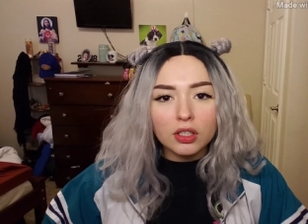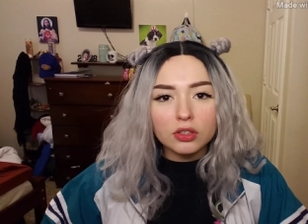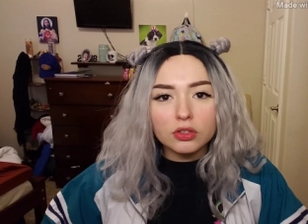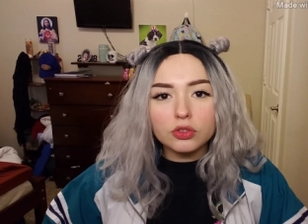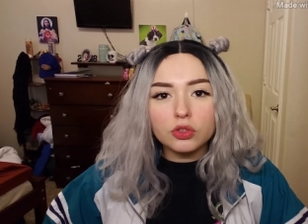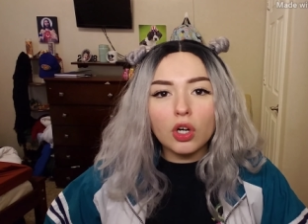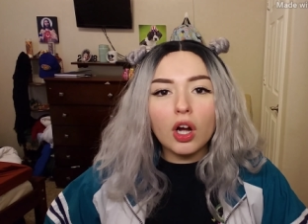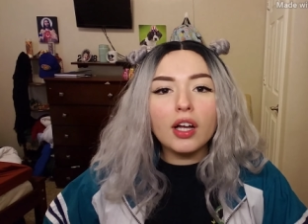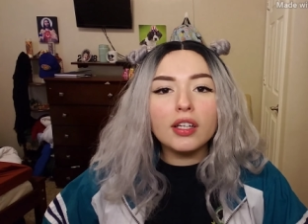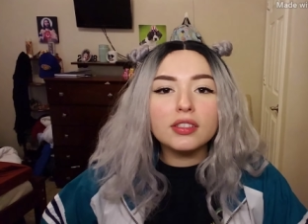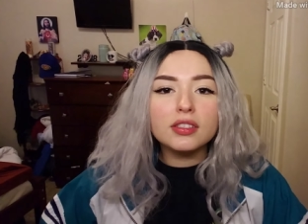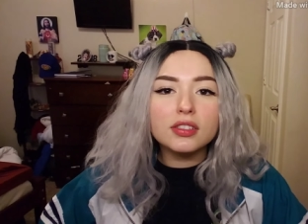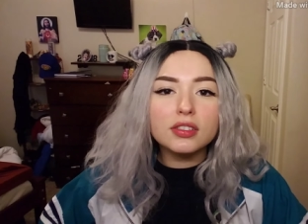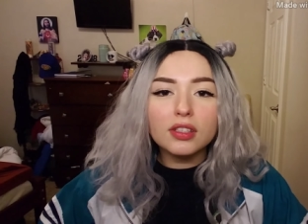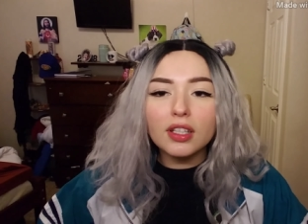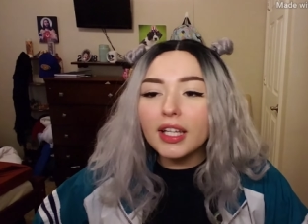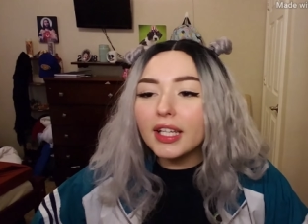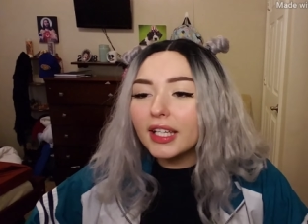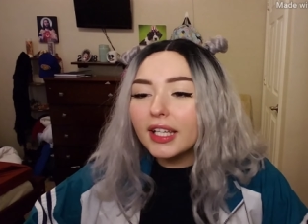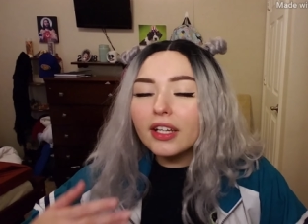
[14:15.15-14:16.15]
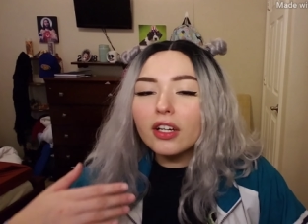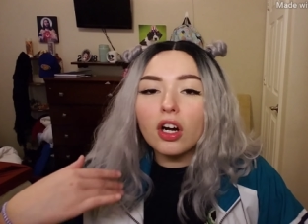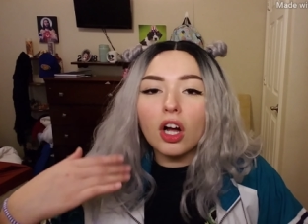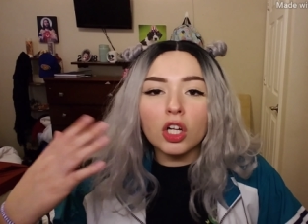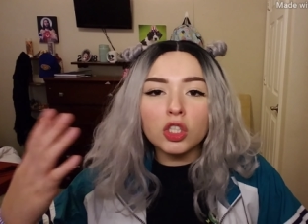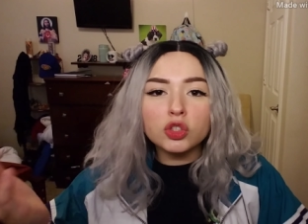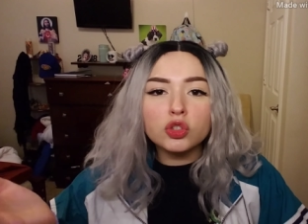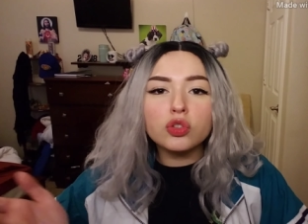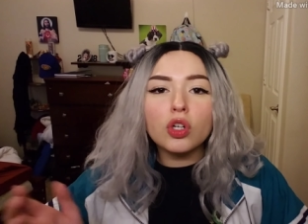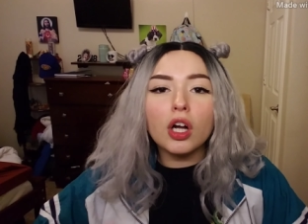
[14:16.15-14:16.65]
draw, like, here,
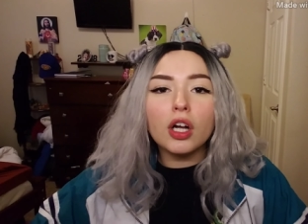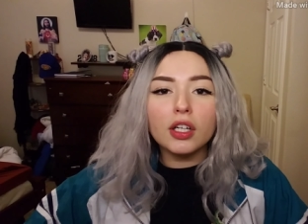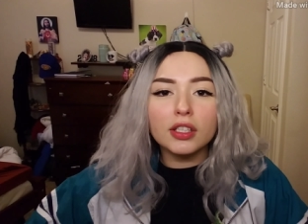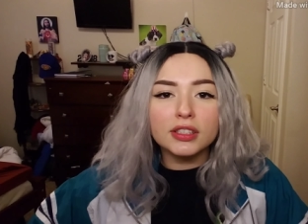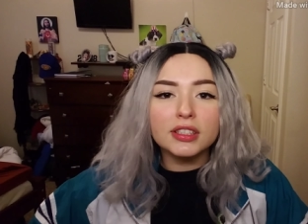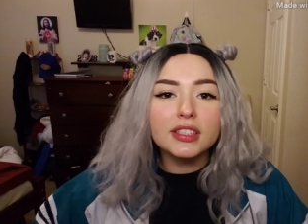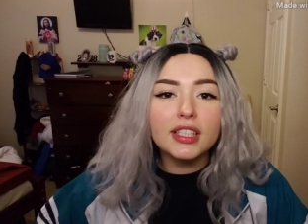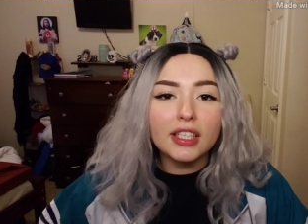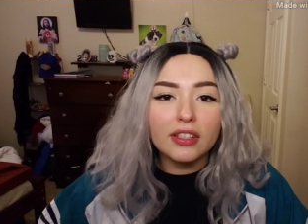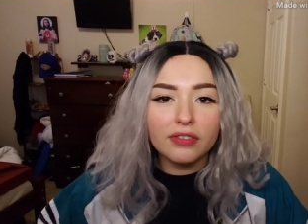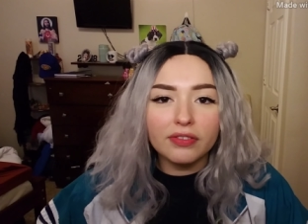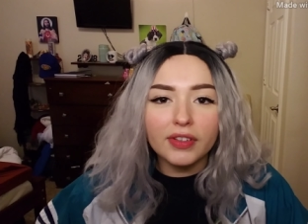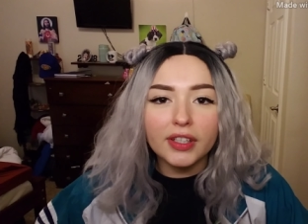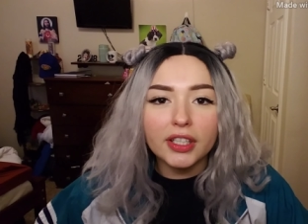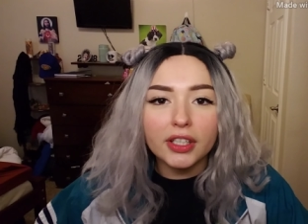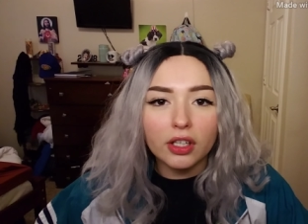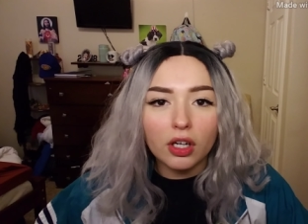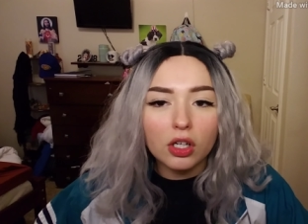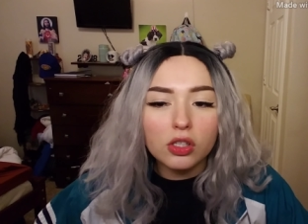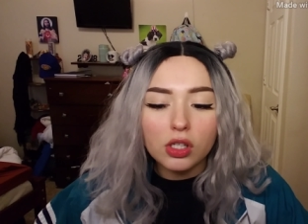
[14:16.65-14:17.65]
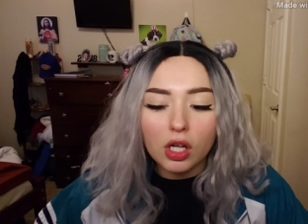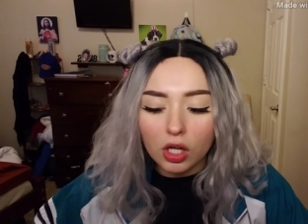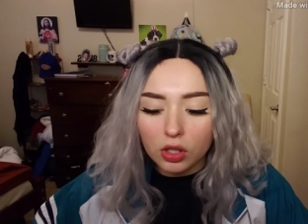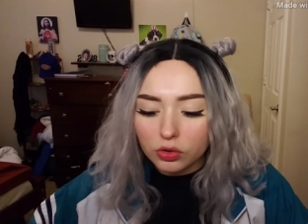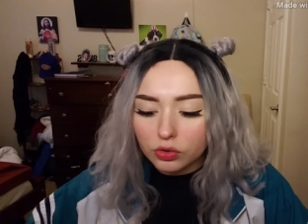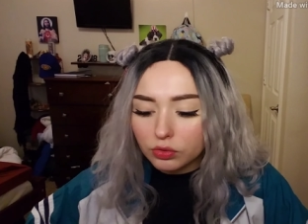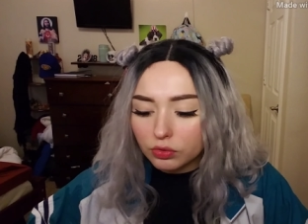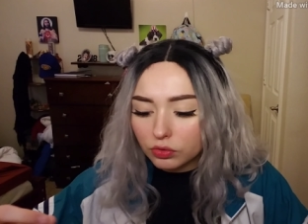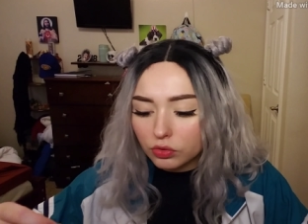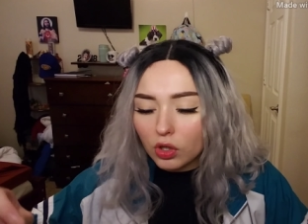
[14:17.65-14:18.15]
I'll draw a stick figure, I'll
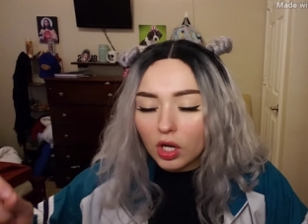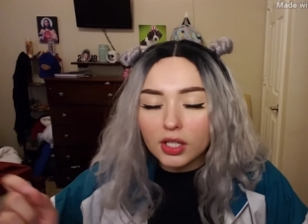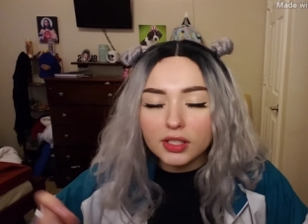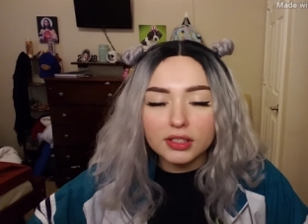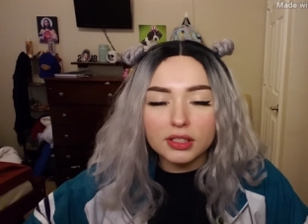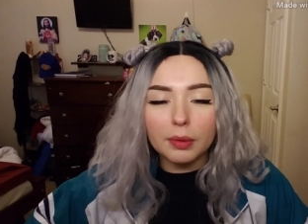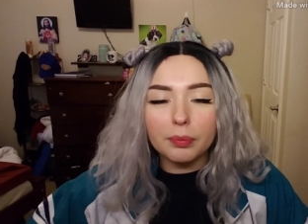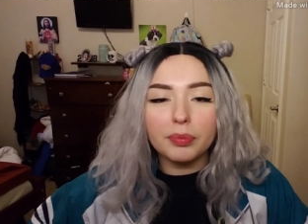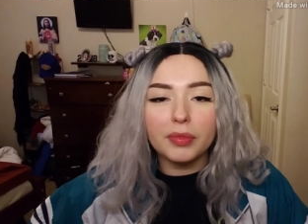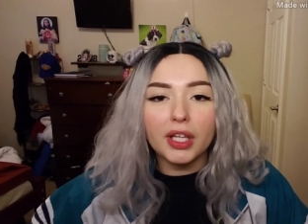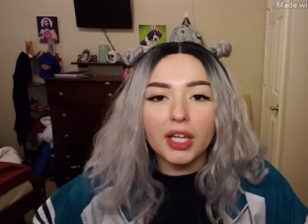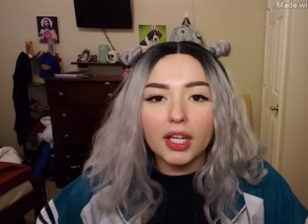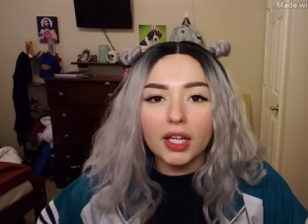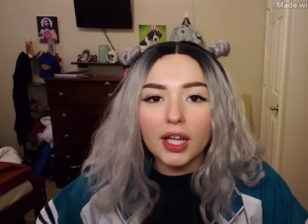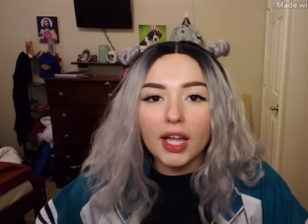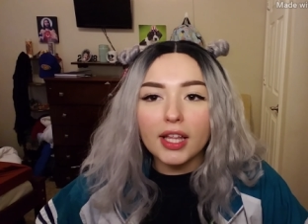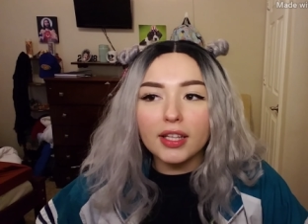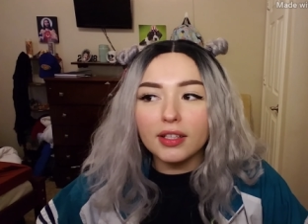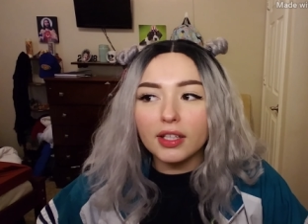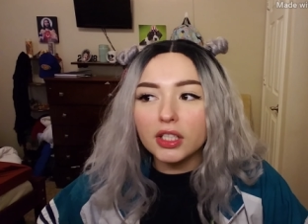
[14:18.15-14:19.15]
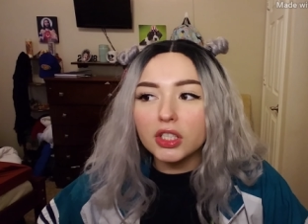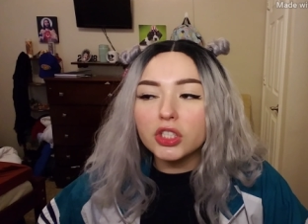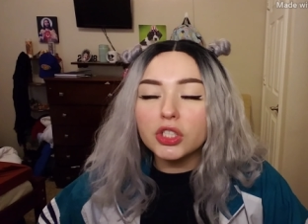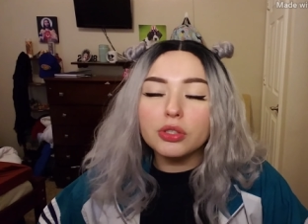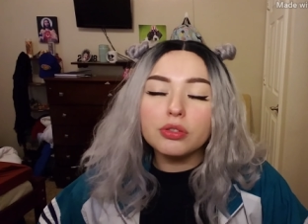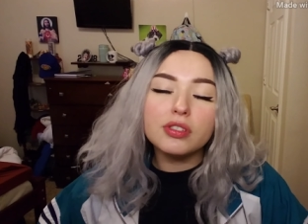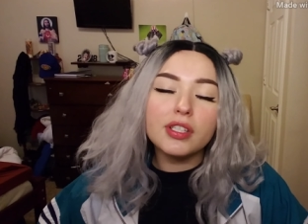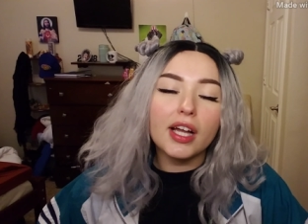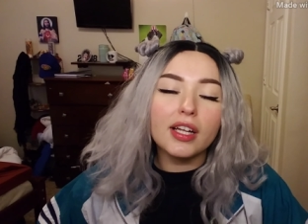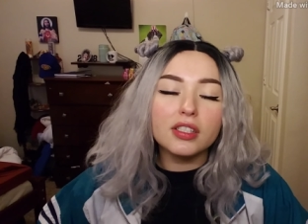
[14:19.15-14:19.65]
draw something, and then you
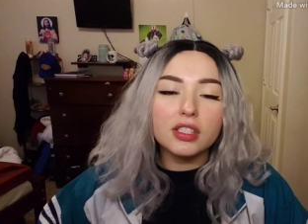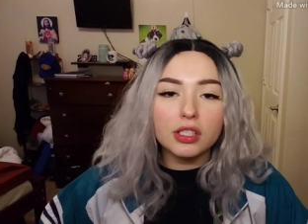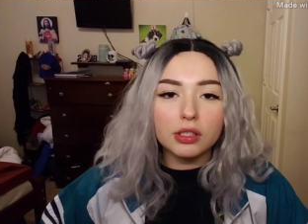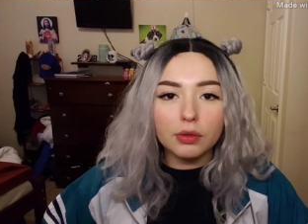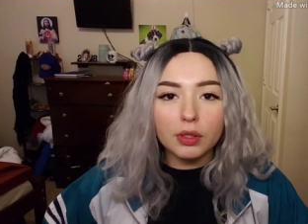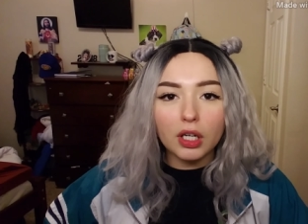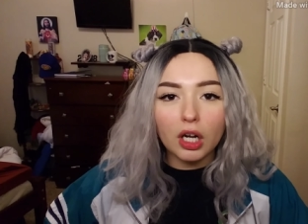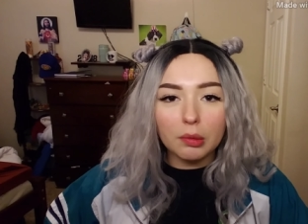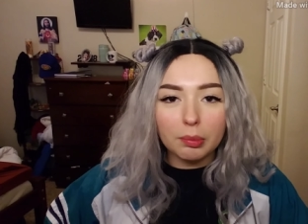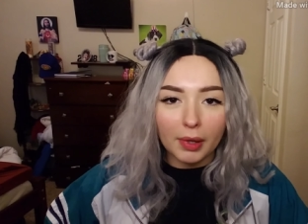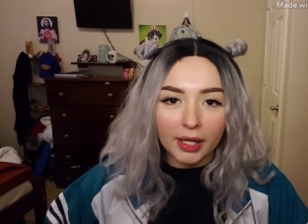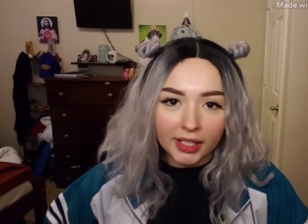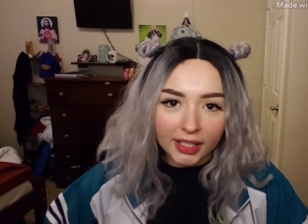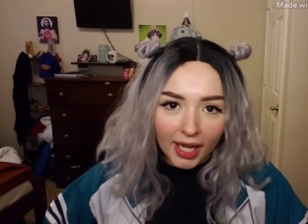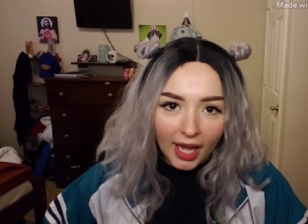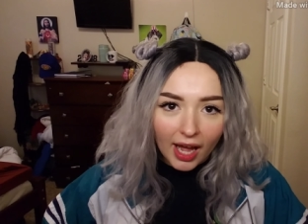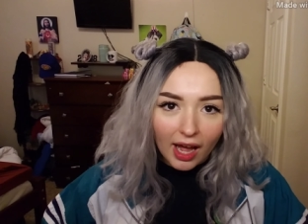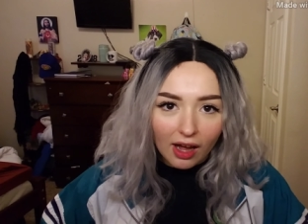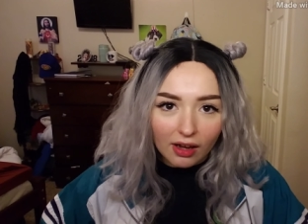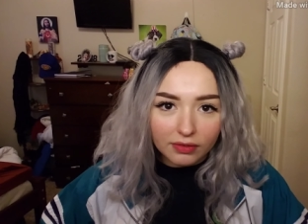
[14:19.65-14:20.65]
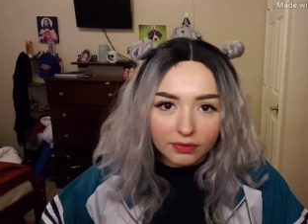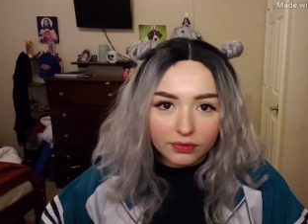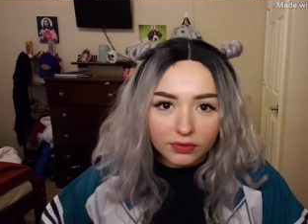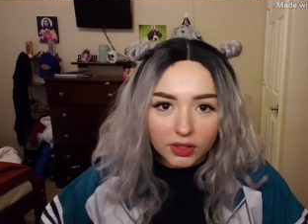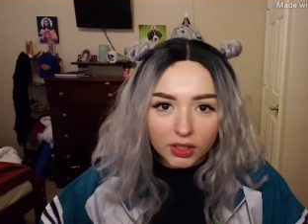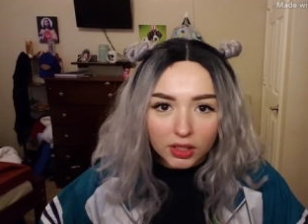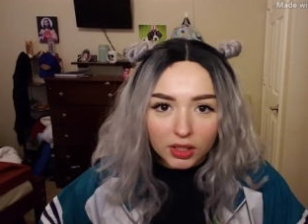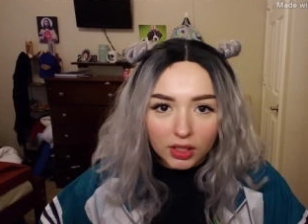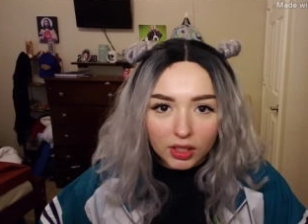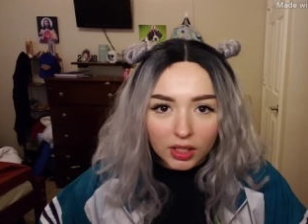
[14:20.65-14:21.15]
tattoo it on my calf.
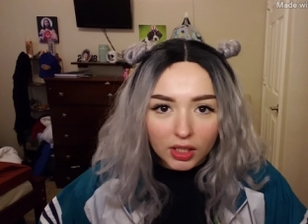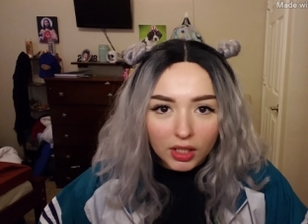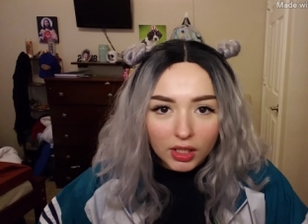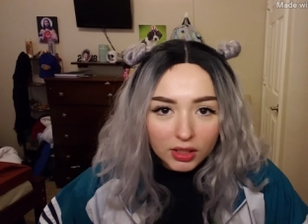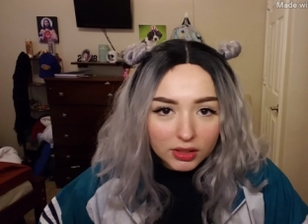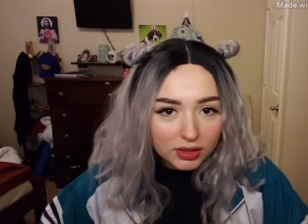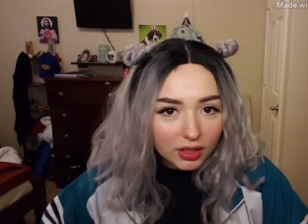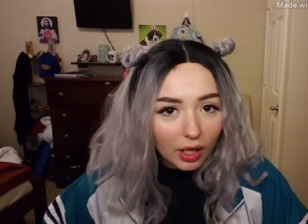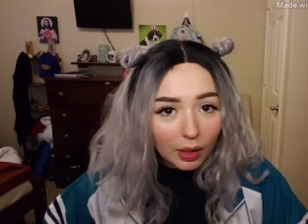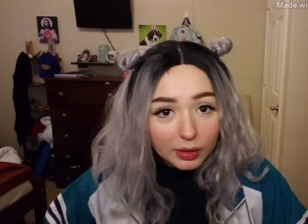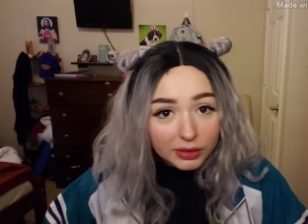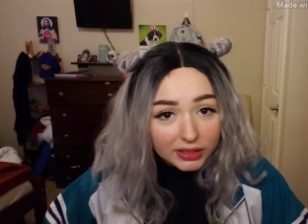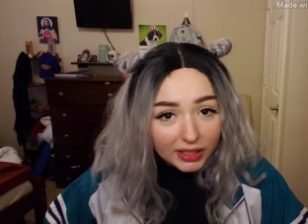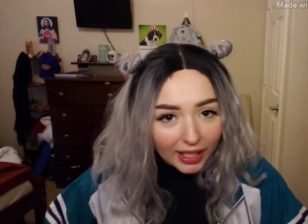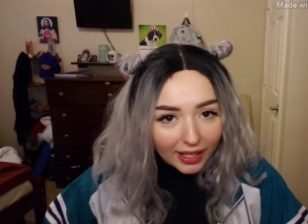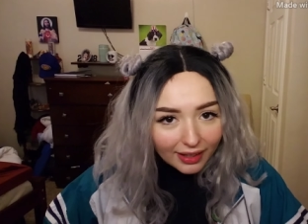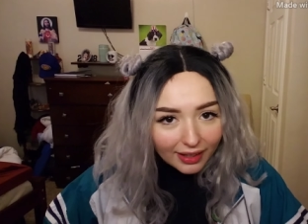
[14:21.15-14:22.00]
So I was